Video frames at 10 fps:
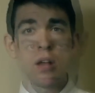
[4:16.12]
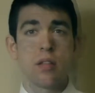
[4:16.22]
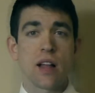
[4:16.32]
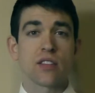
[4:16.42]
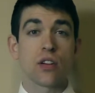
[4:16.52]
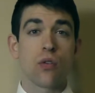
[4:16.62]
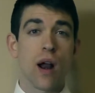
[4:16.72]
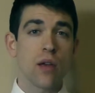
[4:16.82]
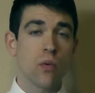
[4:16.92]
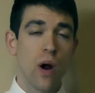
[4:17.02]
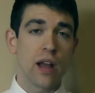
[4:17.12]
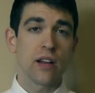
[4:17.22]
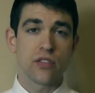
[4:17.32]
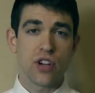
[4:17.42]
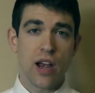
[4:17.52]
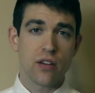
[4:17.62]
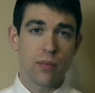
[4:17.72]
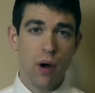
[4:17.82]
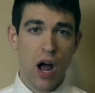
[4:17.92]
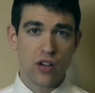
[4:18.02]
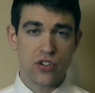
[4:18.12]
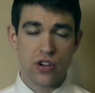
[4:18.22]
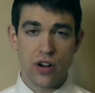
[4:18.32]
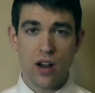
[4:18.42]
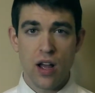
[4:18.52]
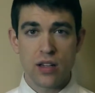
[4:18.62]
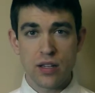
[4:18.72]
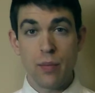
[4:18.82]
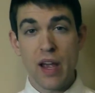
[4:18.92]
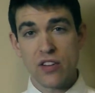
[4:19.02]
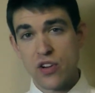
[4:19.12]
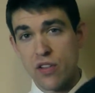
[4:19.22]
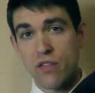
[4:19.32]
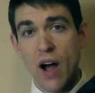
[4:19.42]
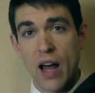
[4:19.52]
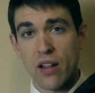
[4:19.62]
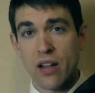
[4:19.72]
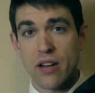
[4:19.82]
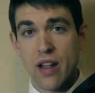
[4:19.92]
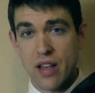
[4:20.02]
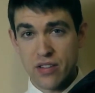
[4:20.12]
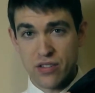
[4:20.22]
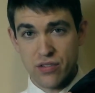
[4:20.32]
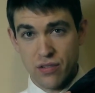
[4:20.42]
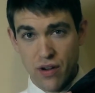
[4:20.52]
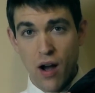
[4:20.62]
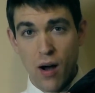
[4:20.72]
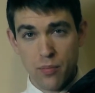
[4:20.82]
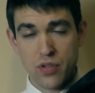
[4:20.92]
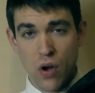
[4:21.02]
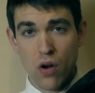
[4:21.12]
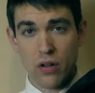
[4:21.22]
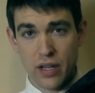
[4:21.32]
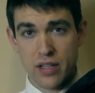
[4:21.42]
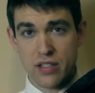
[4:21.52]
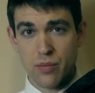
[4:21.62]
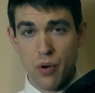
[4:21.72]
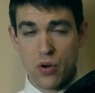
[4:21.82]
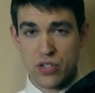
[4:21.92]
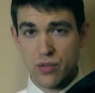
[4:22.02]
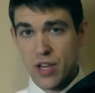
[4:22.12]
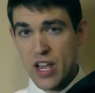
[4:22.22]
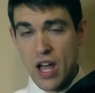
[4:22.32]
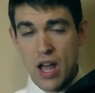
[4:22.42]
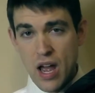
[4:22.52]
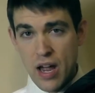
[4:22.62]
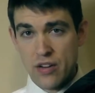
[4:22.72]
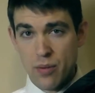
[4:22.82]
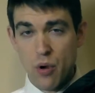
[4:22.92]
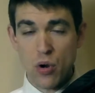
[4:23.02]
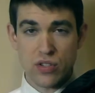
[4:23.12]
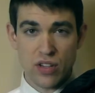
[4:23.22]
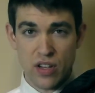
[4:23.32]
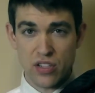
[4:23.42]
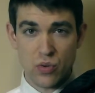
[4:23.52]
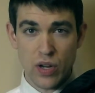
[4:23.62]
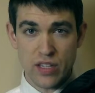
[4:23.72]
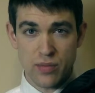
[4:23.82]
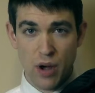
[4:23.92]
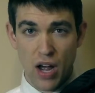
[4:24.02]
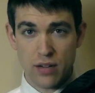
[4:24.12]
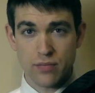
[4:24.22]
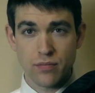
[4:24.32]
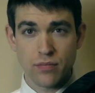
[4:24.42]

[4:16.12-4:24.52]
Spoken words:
That's a great way to check your posture to make sure the violin is up tall like it's supposed to be and your bow's in the sweet spot.